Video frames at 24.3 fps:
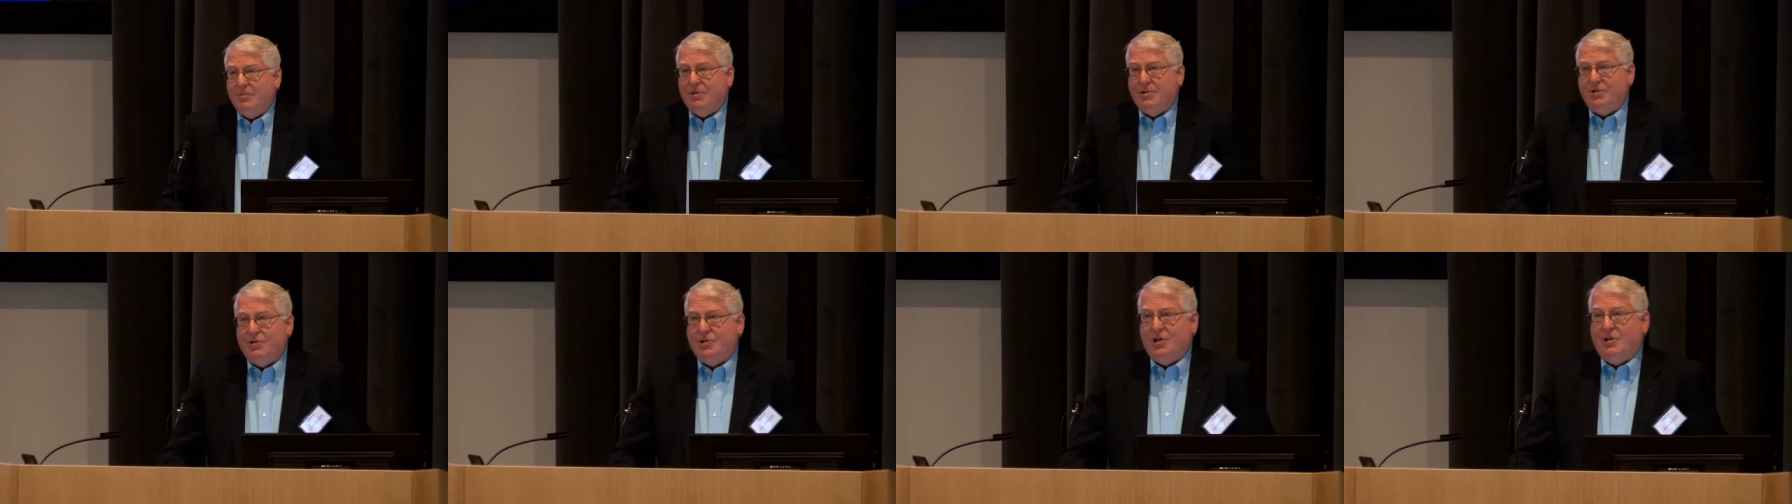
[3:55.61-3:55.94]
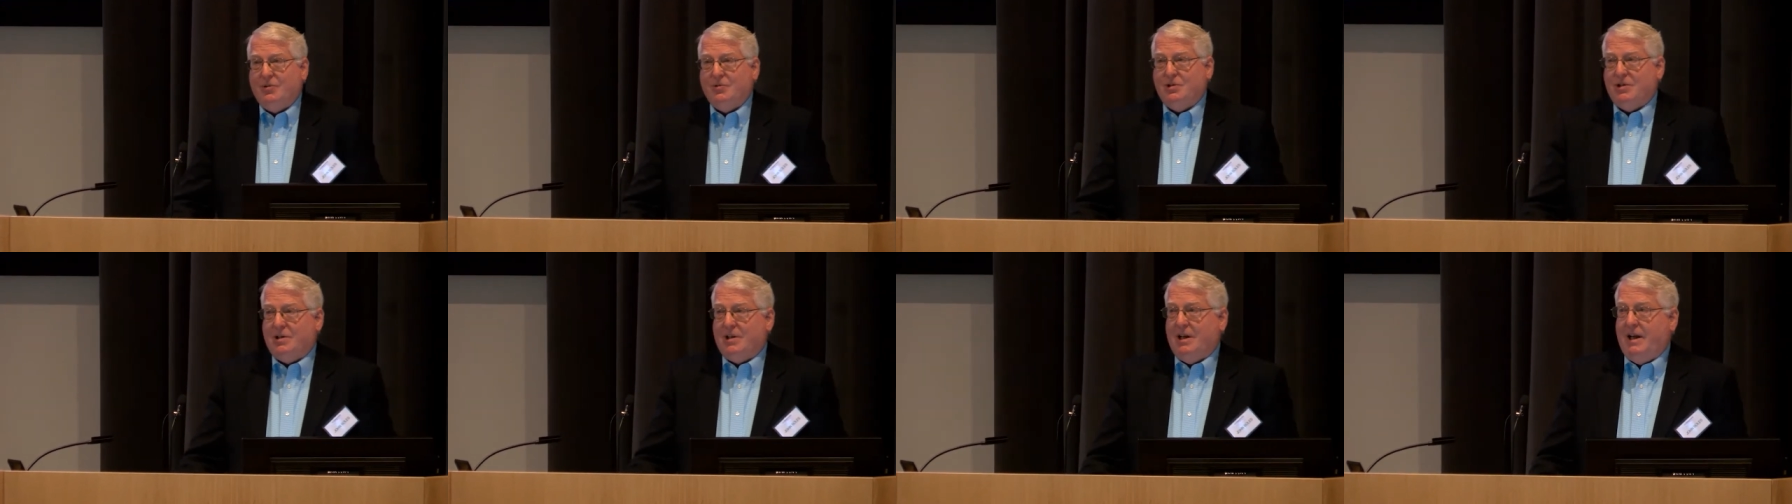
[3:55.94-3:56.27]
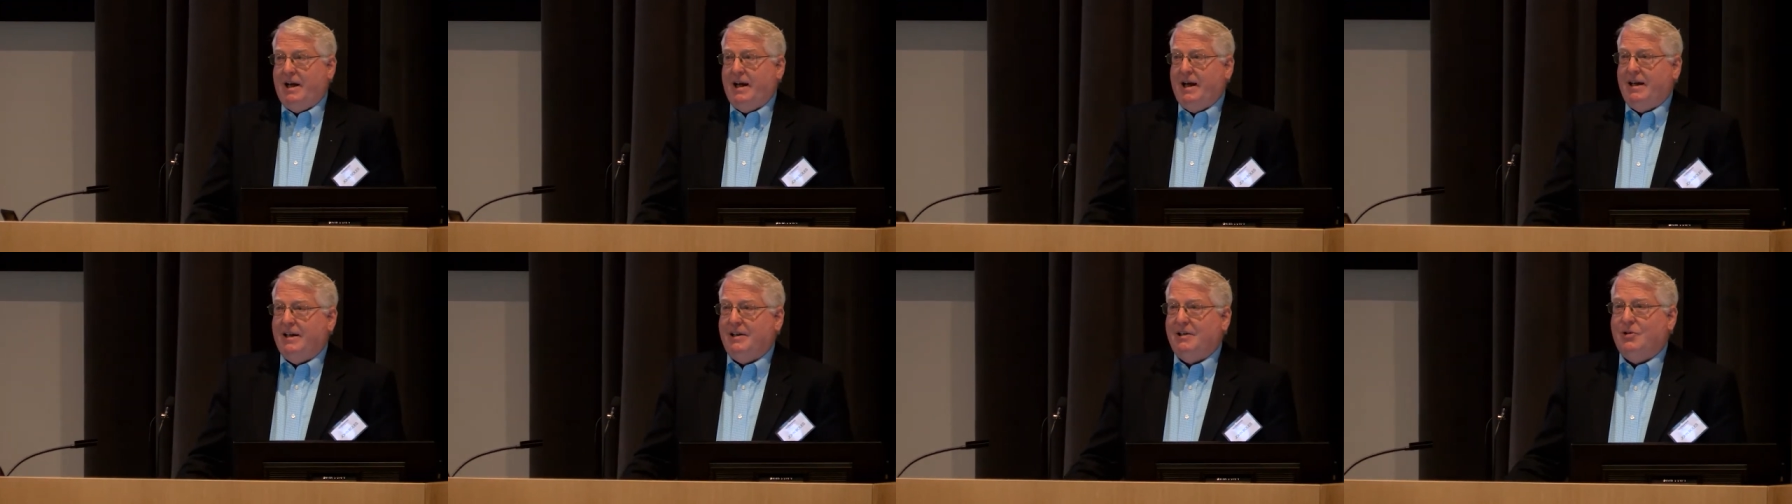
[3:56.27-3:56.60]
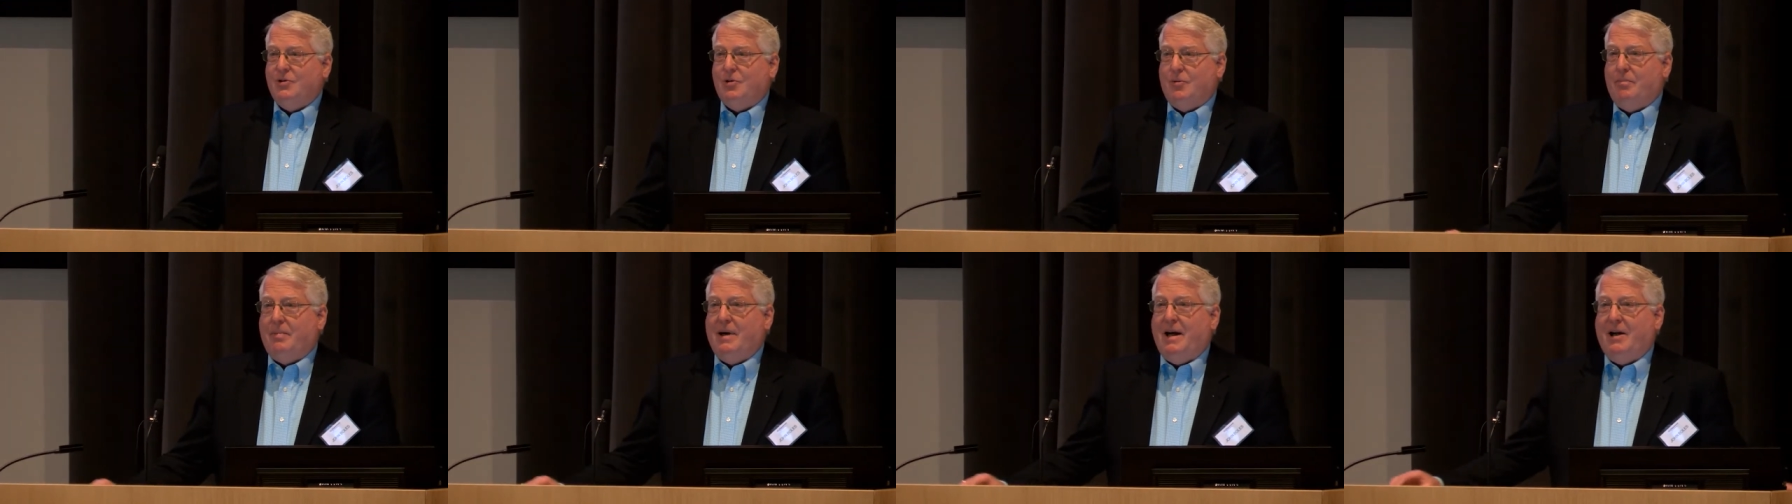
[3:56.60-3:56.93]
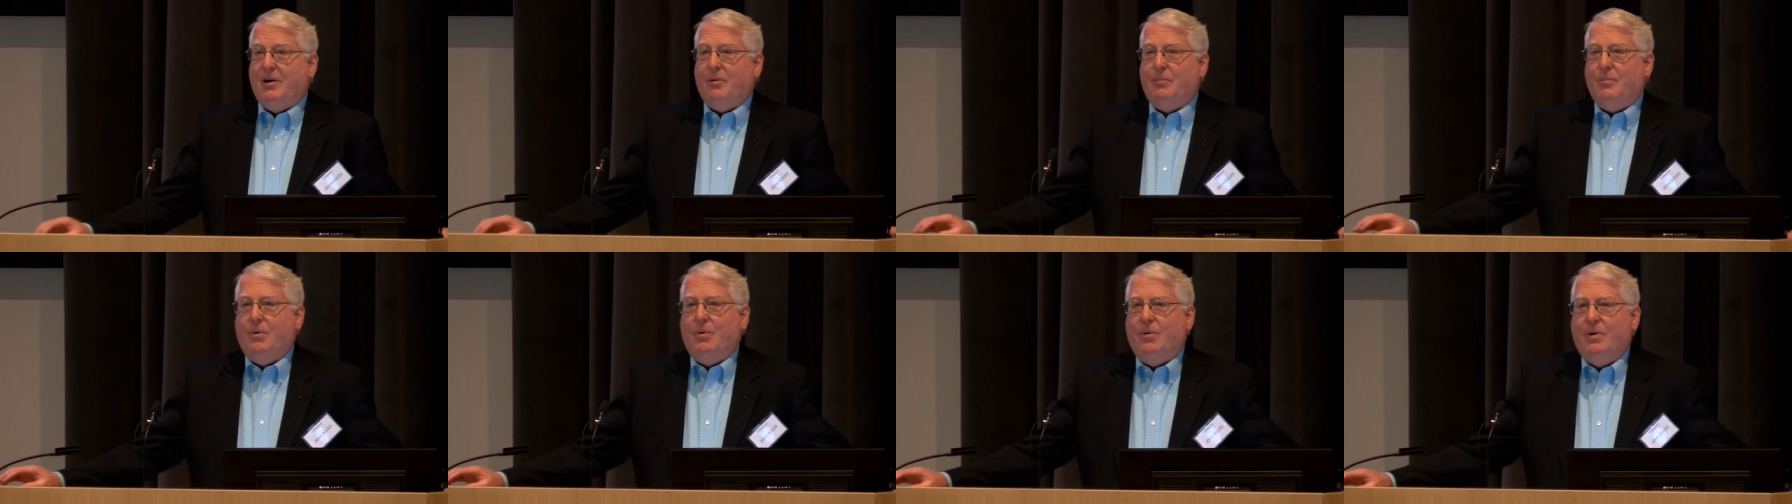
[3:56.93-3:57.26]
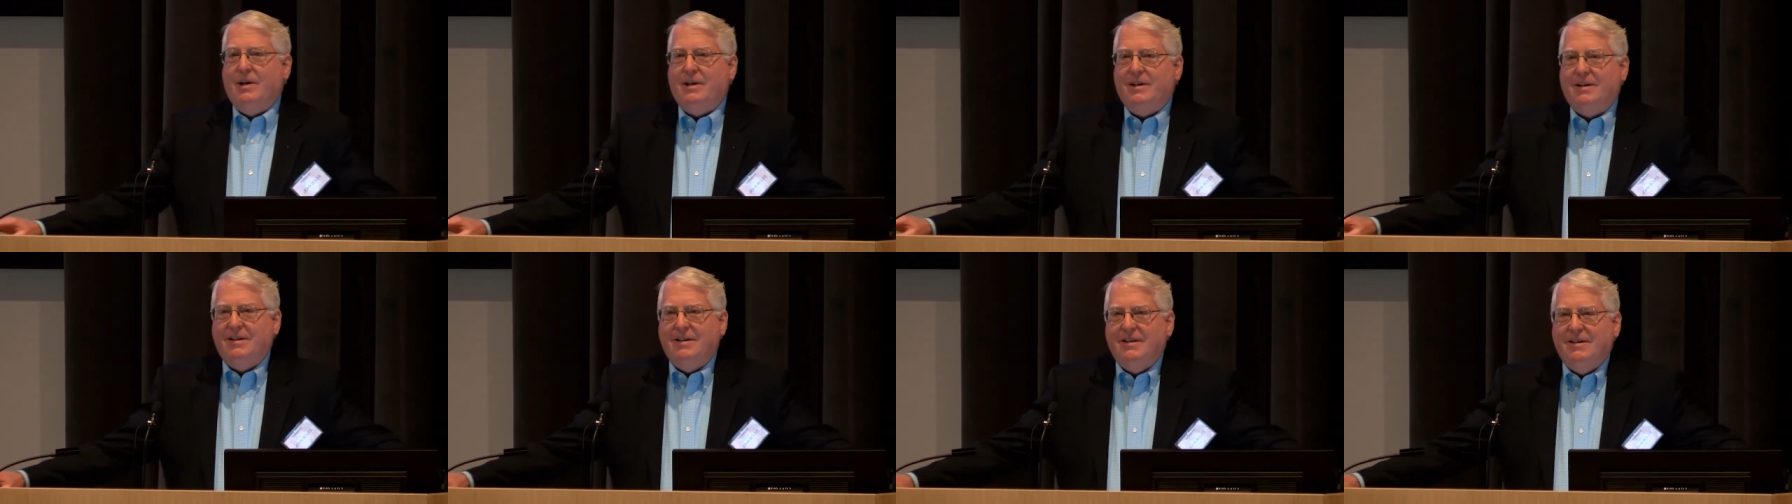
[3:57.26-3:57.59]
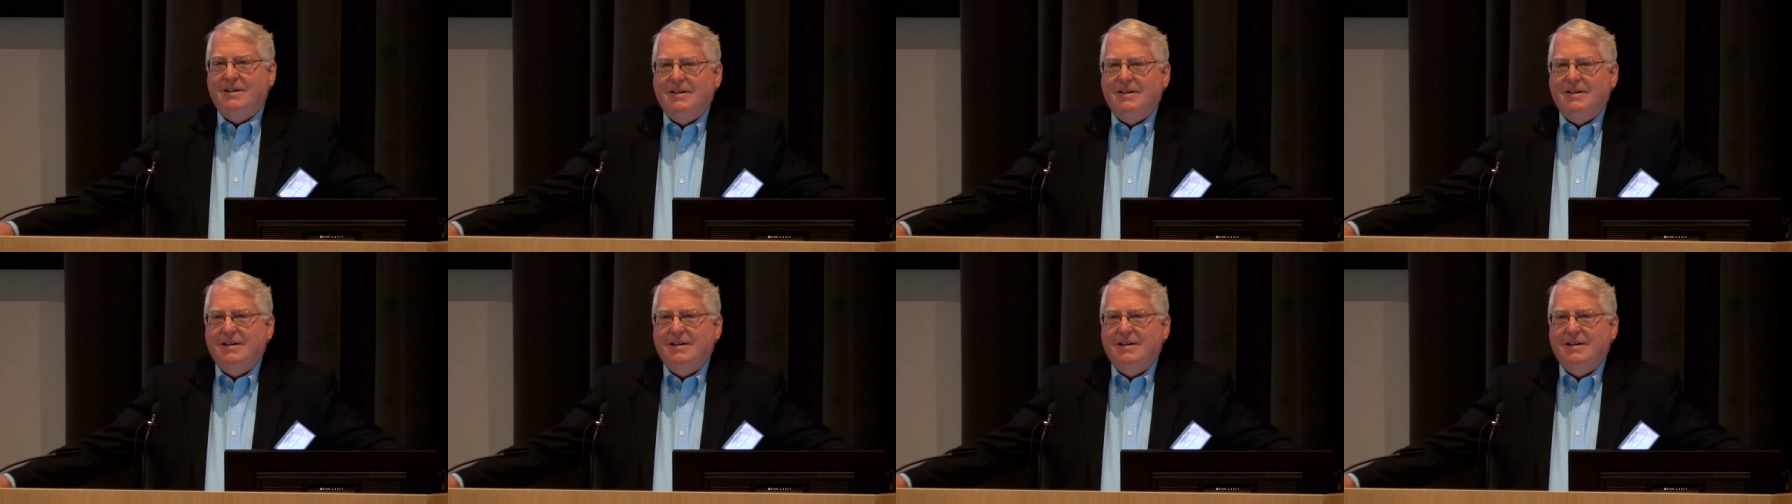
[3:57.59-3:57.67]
to show slides or PowerPoint.